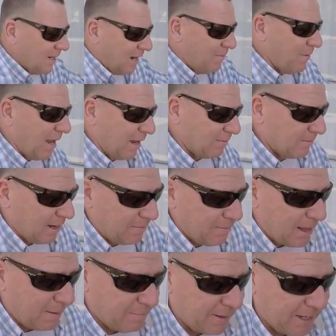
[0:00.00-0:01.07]
I'm not, I'm
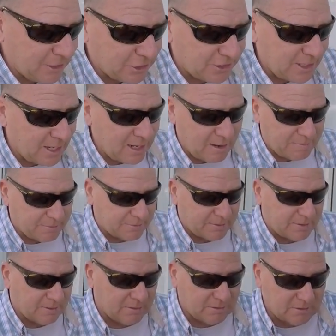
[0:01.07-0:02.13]
not pinched up
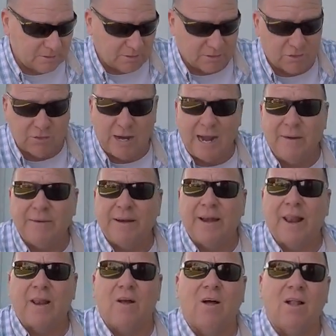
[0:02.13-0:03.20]
or crowded
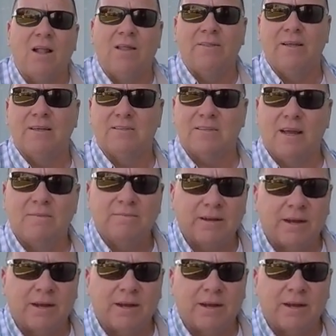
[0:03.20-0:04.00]
at all on this. I'm yeah.